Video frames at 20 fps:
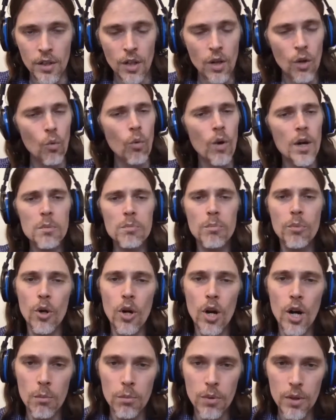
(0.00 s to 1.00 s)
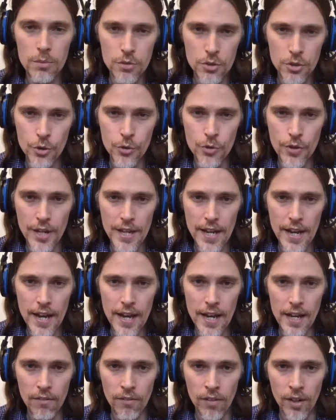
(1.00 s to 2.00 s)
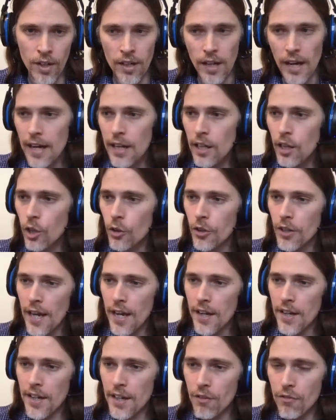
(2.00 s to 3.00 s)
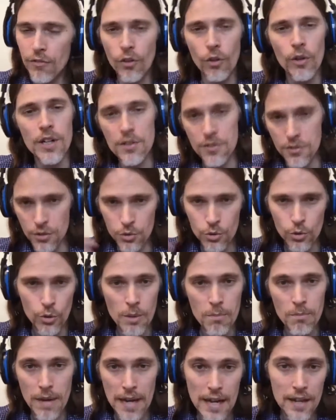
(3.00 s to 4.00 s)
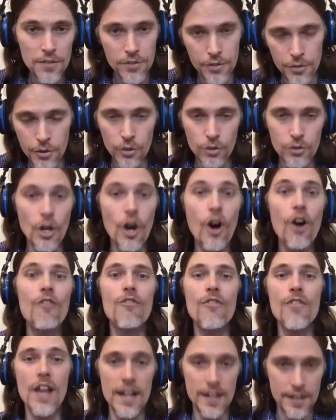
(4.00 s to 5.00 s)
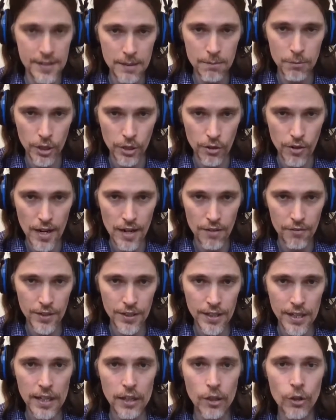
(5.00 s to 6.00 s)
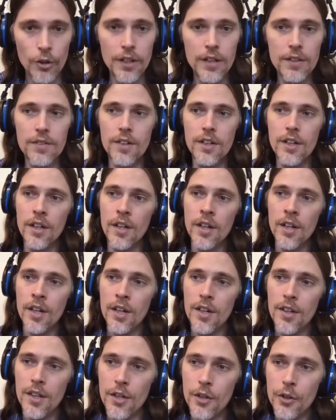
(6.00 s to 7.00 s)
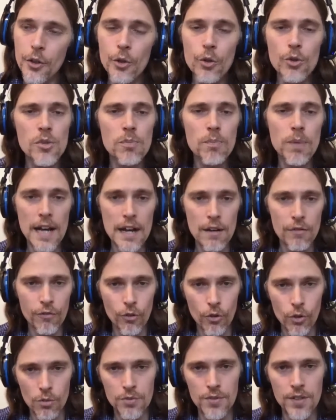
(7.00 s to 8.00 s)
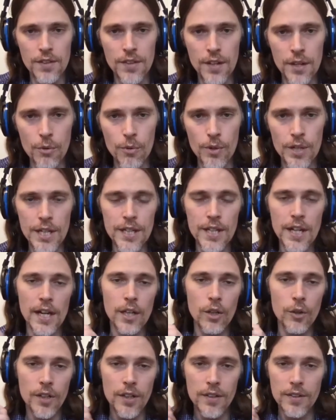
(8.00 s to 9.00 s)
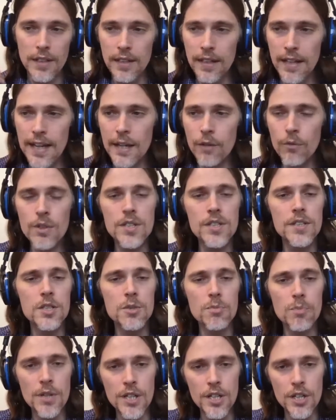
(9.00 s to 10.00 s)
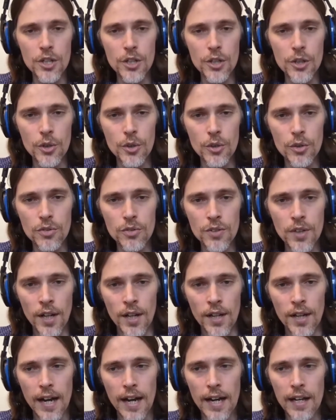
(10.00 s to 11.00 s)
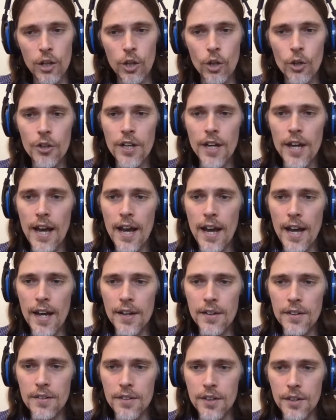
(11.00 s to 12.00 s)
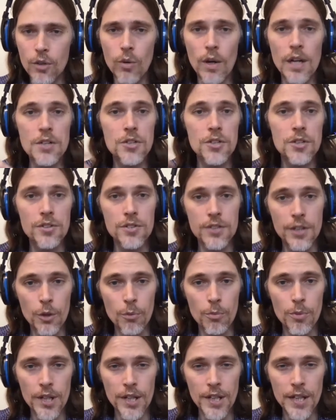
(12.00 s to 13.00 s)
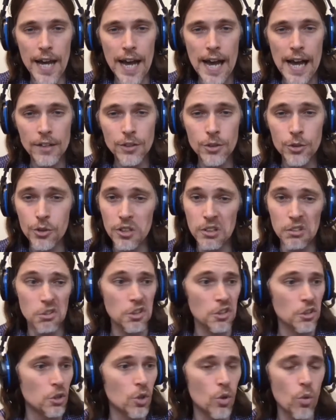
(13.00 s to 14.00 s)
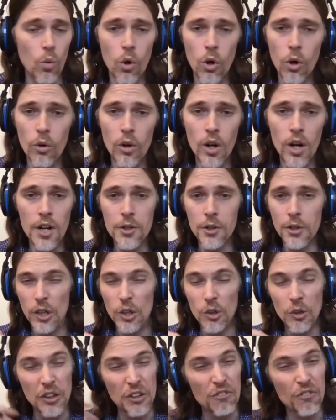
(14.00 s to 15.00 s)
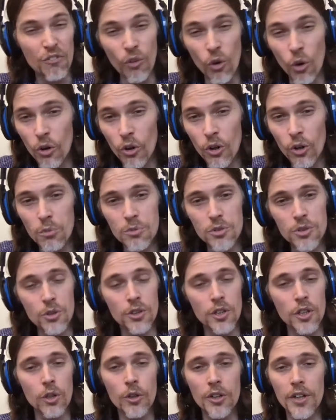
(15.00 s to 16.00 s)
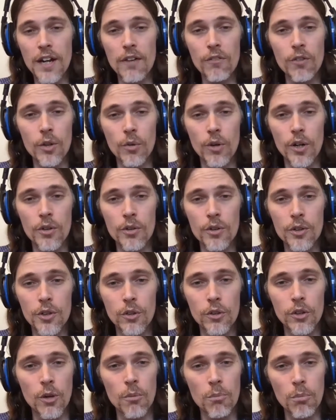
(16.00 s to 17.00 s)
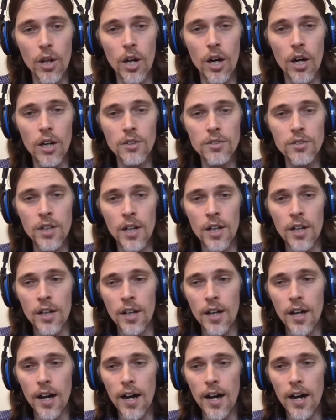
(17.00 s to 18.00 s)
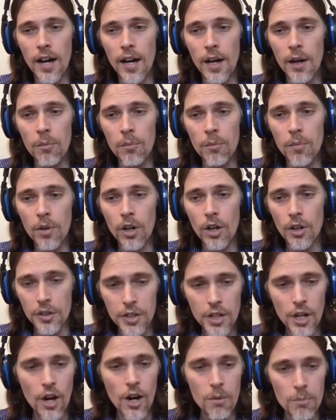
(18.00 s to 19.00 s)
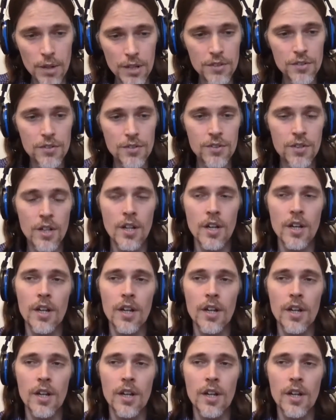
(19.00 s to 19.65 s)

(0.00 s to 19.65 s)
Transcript: Okay. What problems do they have? I look at influencers or ambassadors of that demographic. I look at the, the news platforms that they read. I look at the language that's being used. I look at the questions that are being asked. You can look mm-hmm. in Quora. You can look in forums. You can look sure. everywhere. You can look on blogs, um, on comments.